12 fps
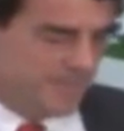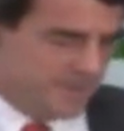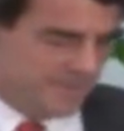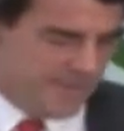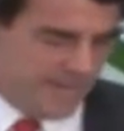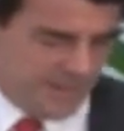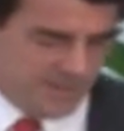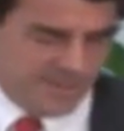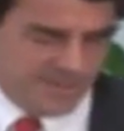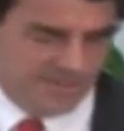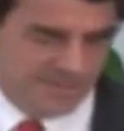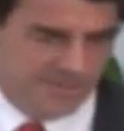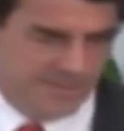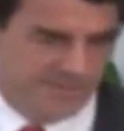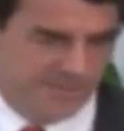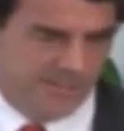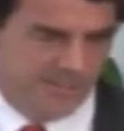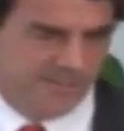to the Palo Alto Film
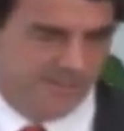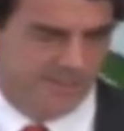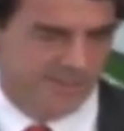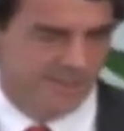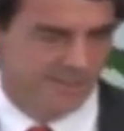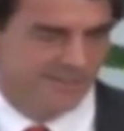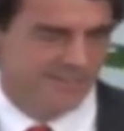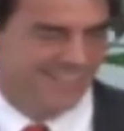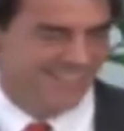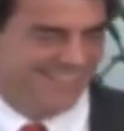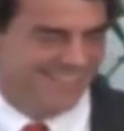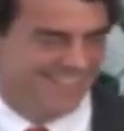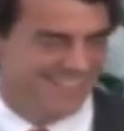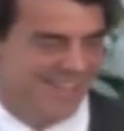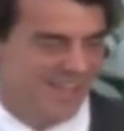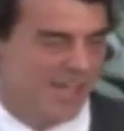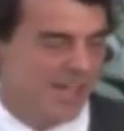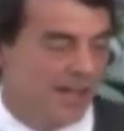Festival.
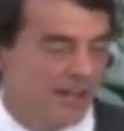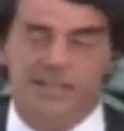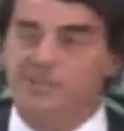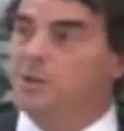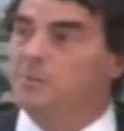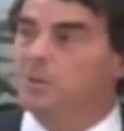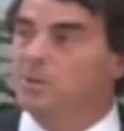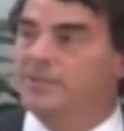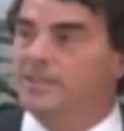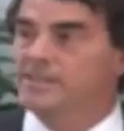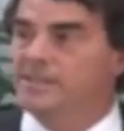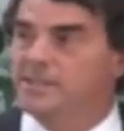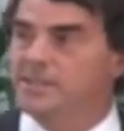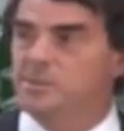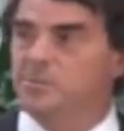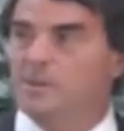Okay, so movies, this is